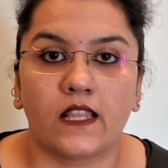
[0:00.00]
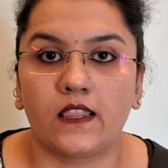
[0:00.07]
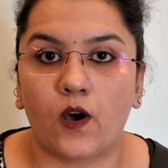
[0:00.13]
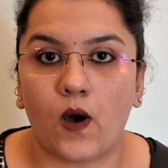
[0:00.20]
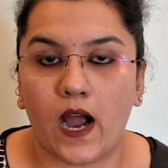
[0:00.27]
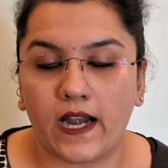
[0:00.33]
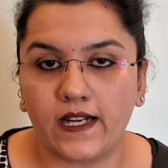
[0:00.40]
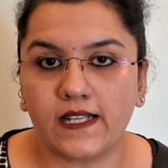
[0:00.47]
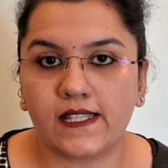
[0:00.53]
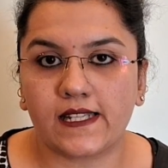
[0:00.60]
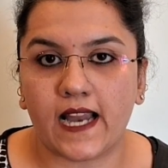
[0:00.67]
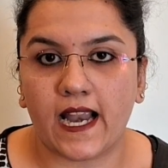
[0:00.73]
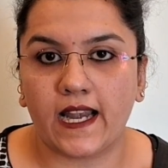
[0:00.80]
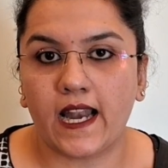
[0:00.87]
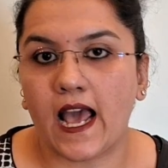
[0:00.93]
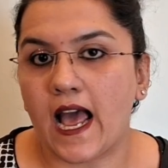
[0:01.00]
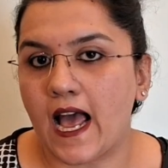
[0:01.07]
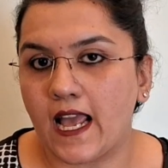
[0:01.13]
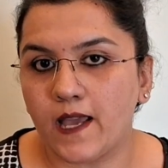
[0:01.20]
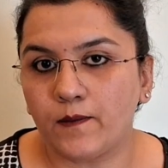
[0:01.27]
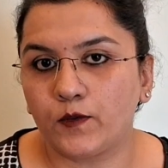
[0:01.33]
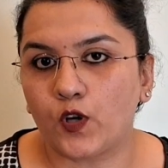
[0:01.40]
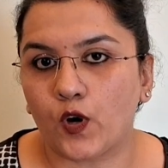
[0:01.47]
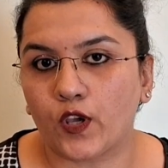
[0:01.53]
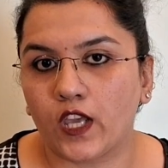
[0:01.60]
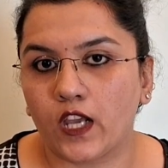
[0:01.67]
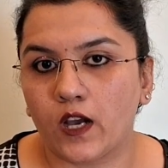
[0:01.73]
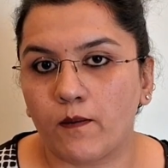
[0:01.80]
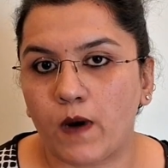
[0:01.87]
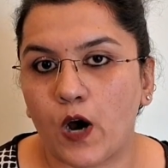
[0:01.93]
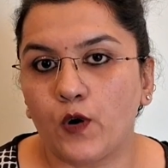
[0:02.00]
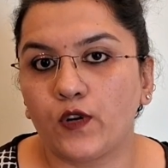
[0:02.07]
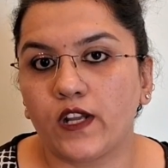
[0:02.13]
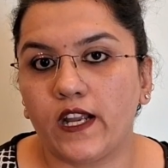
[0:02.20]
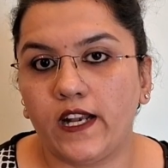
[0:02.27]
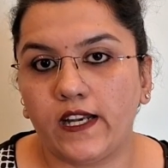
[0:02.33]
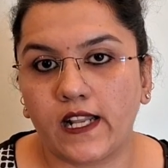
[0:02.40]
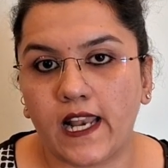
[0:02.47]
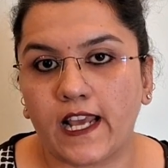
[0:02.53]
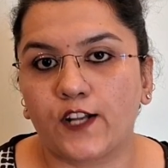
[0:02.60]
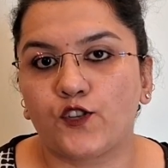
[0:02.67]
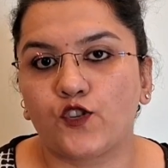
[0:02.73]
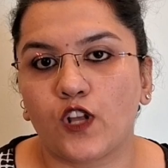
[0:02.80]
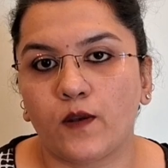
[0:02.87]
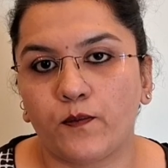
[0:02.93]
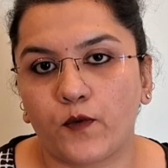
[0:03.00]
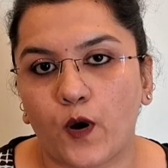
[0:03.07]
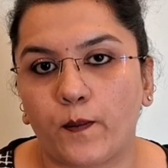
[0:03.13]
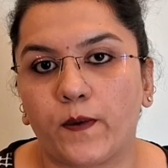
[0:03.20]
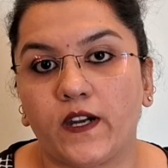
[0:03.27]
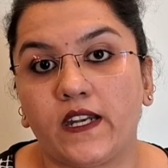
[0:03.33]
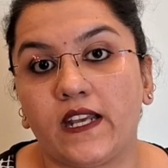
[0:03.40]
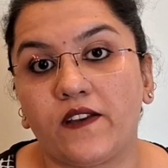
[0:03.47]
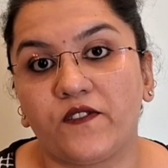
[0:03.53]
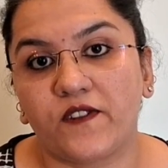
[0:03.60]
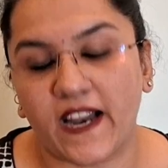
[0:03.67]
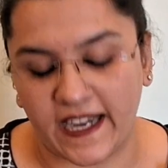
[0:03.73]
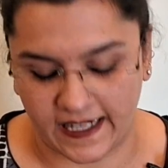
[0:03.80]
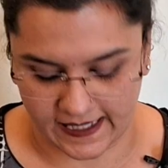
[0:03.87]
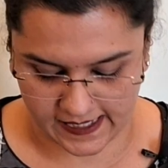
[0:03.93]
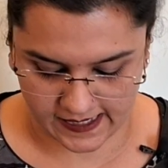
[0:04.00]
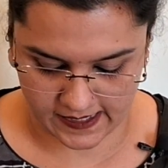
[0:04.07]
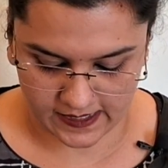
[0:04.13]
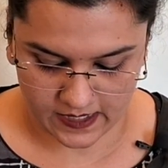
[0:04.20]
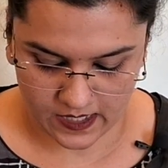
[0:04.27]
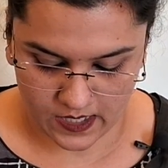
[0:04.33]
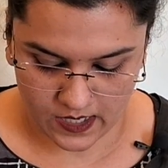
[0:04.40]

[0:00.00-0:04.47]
Now understand, I am talking about intellectual property rights.